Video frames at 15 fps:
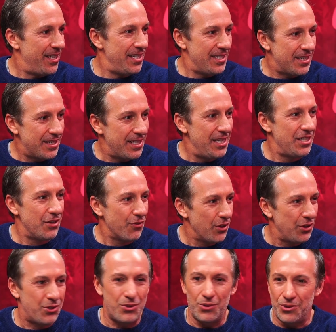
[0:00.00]
He's a
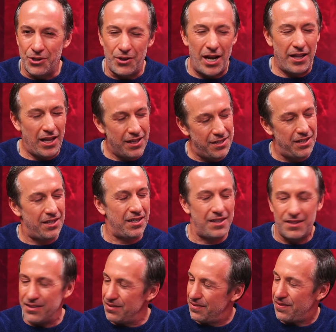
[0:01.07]
really cool dude. I like
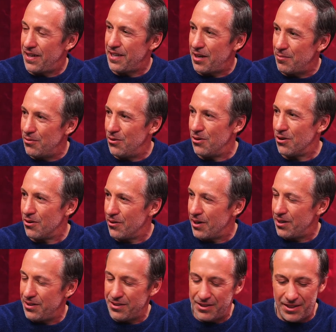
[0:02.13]
to find out more,
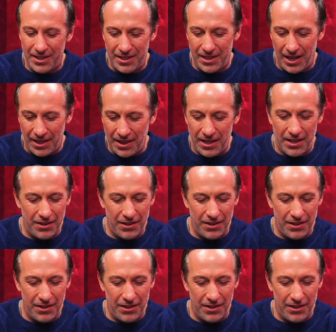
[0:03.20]
and I think he's